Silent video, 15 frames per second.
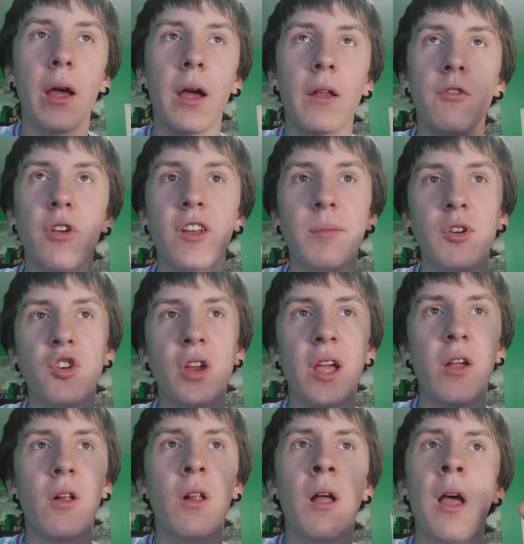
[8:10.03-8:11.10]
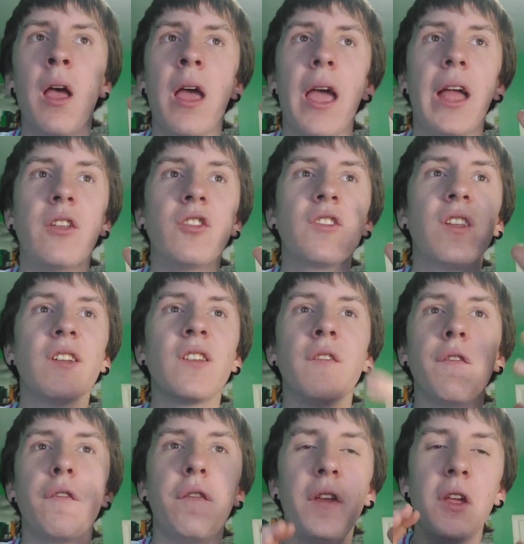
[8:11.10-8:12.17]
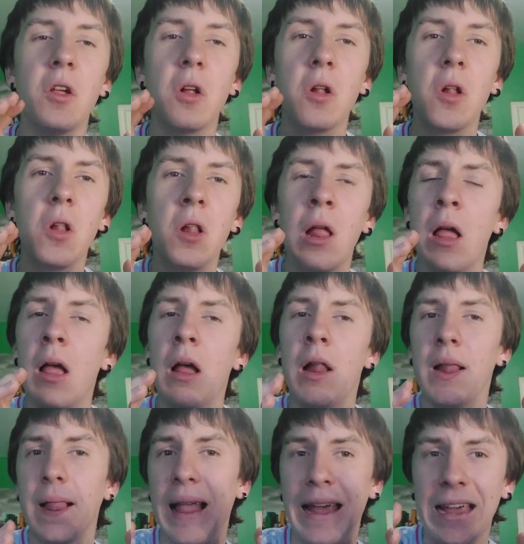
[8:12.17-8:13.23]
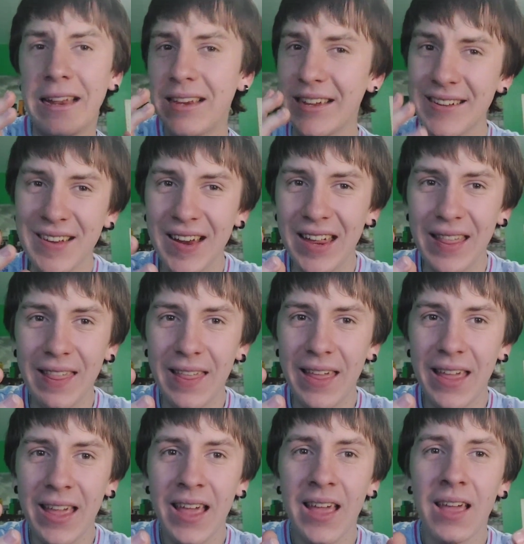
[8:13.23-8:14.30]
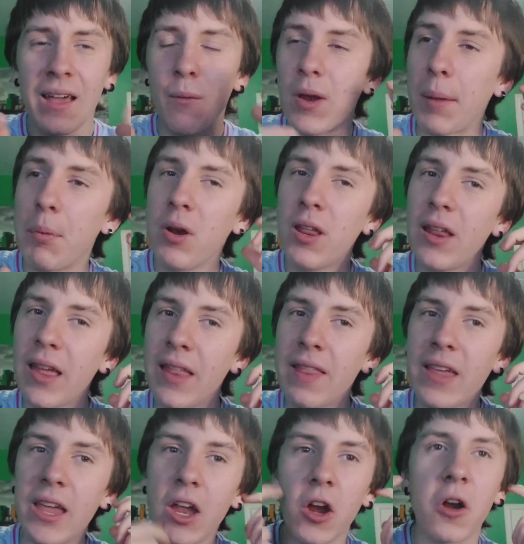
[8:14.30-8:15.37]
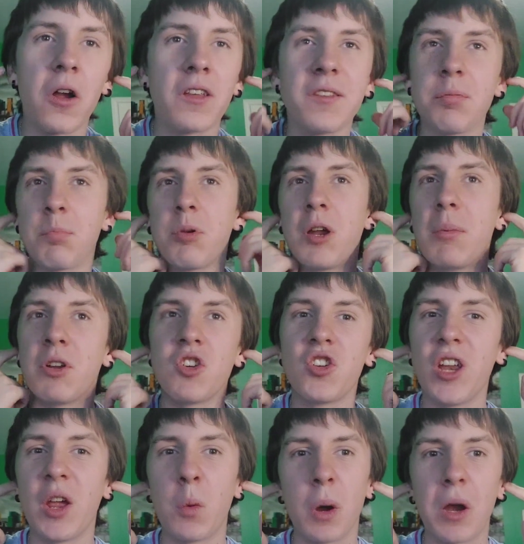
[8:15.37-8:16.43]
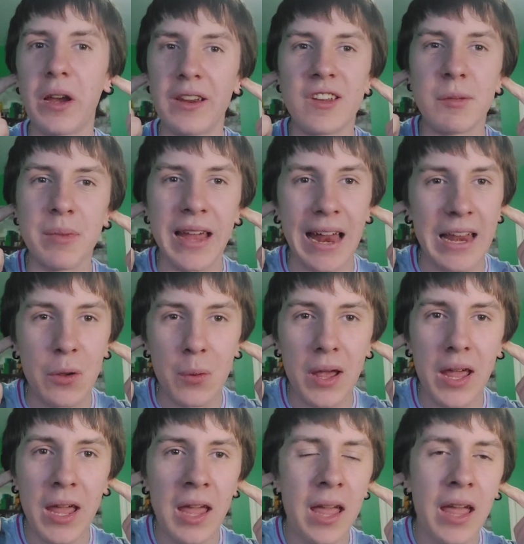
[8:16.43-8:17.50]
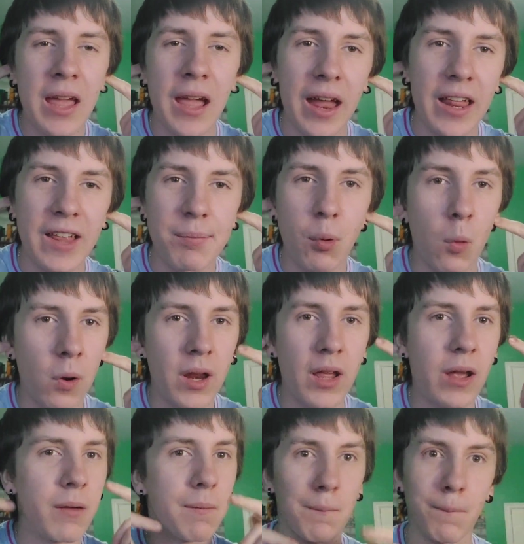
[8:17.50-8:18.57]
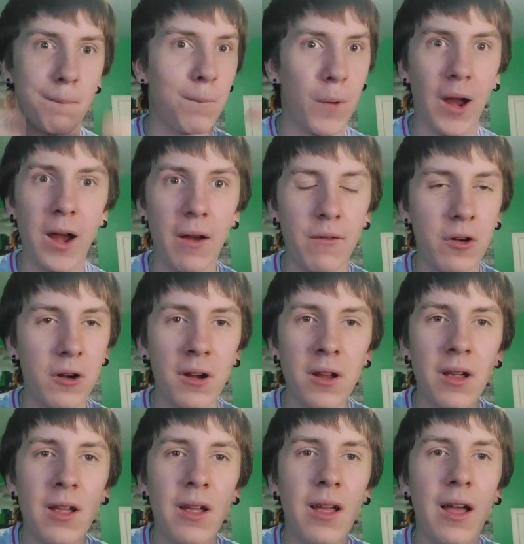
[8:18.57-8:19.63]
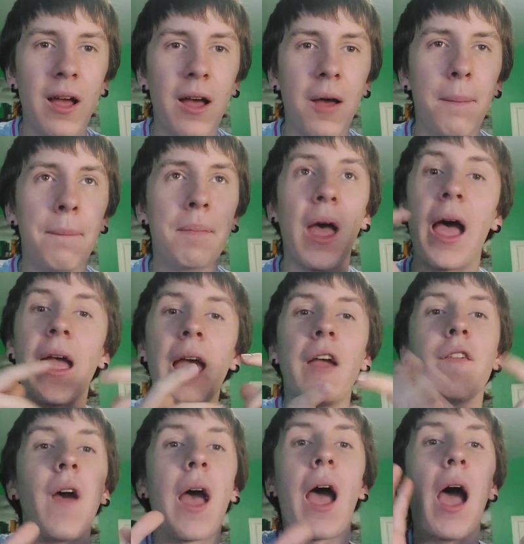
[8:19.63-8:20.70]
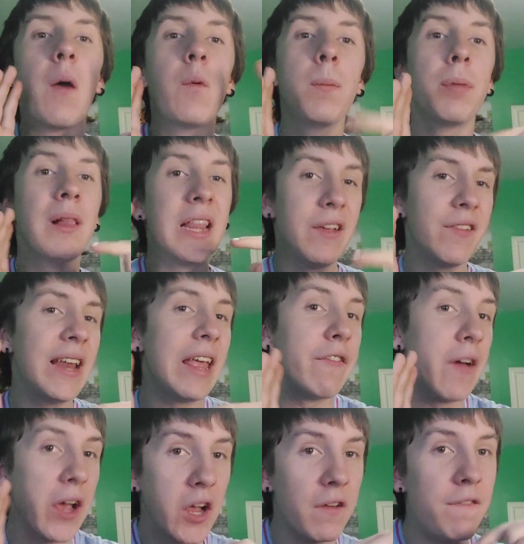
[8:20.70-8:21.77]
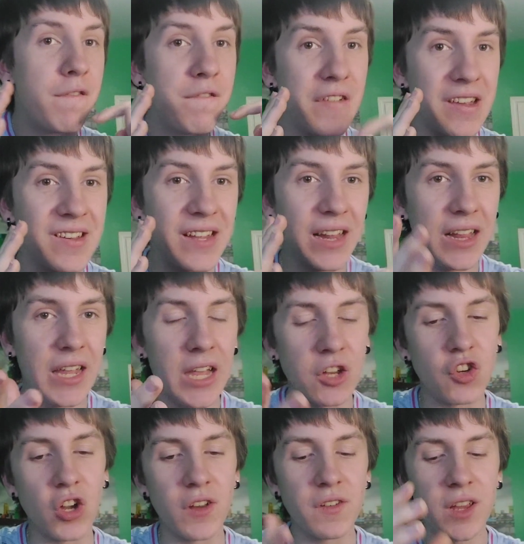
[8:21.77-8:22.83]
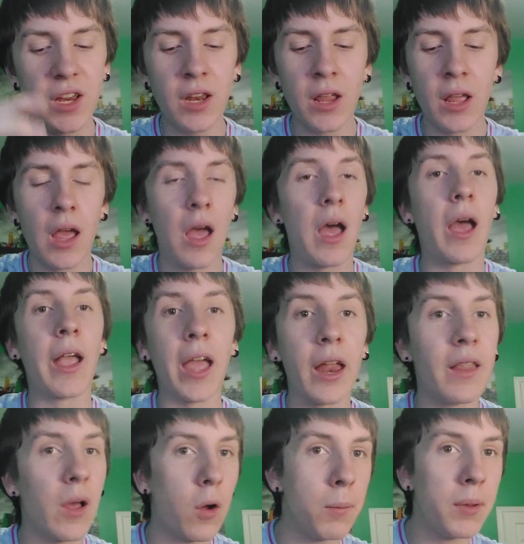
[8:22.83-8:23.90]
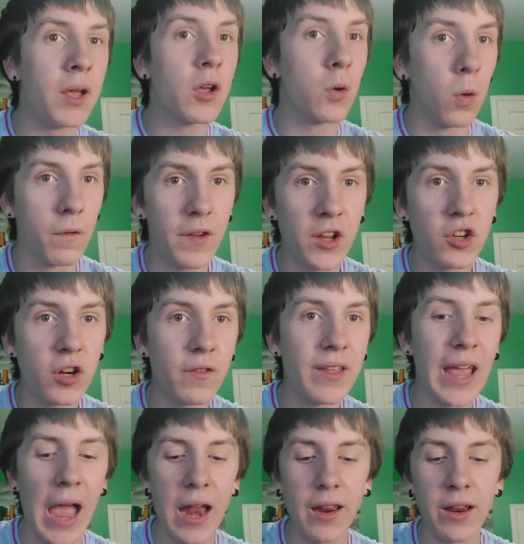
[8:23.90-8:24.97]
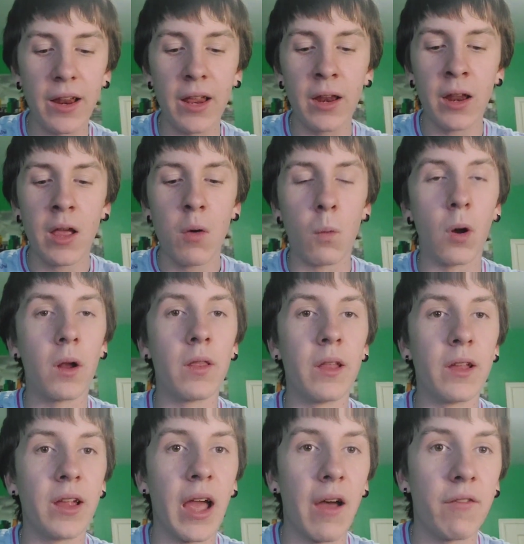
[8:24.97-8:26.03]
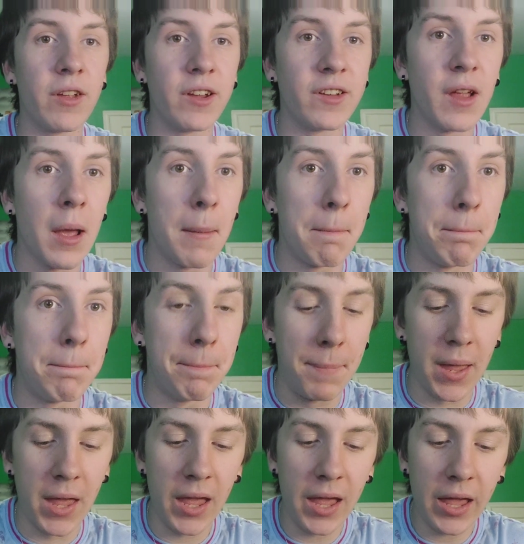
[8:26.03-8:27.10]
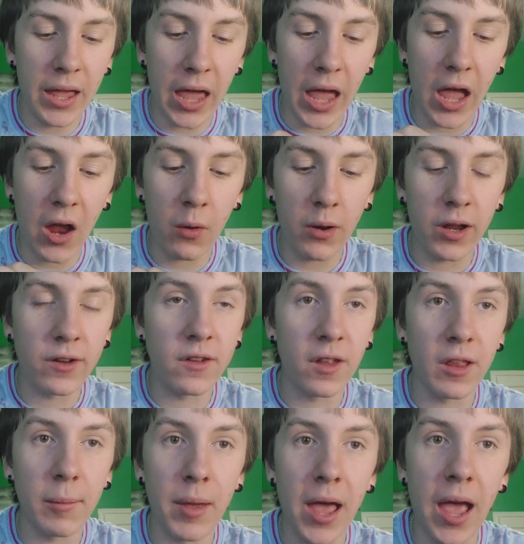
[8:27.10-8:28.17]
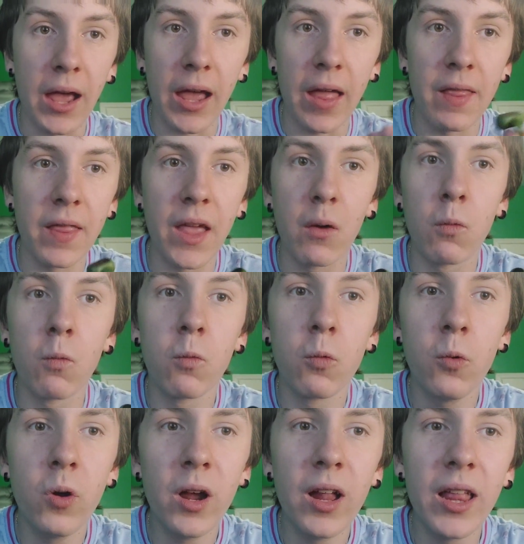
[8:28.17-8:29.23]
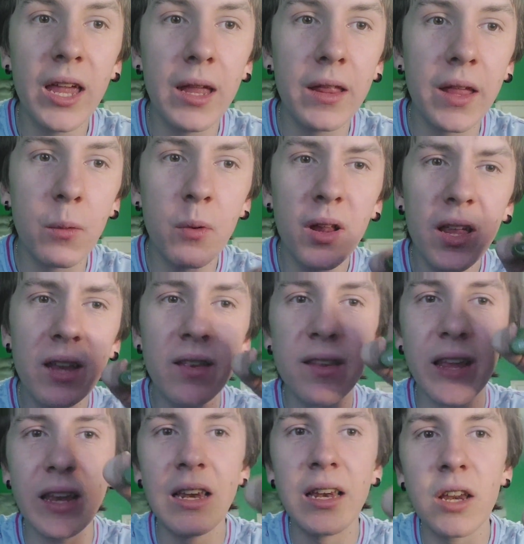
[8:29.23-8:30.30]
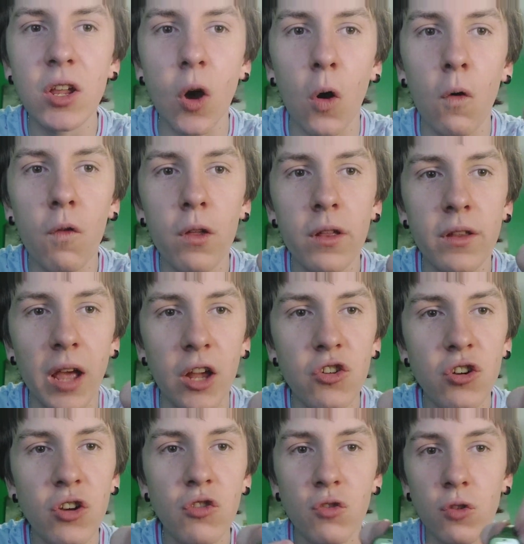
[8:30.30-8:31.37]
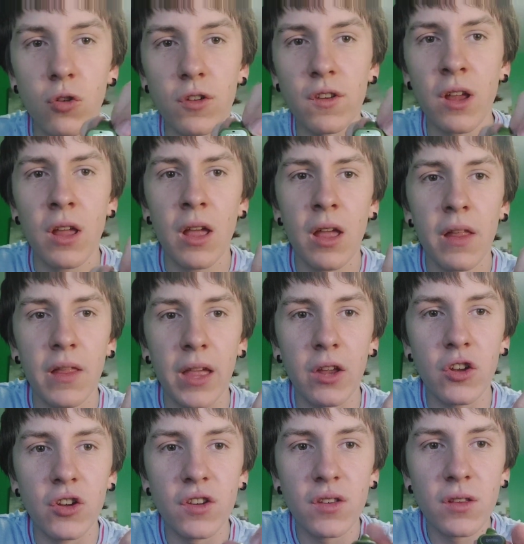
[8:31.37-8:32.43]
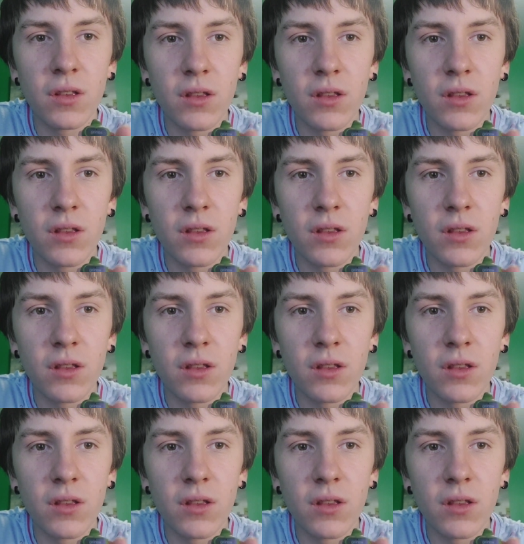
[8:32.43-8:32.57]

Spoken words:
transmission angle, it just doesn't feel like it does anything. When I put it in the ear, it's pretty much sitting where it needs to be anyway, and it's pointing wherever. I would believe it if I could physically adjust it. Again, that would be a cool feature if they added it, where they have these big areas on the back, and they really didn't go for the touch controls. They just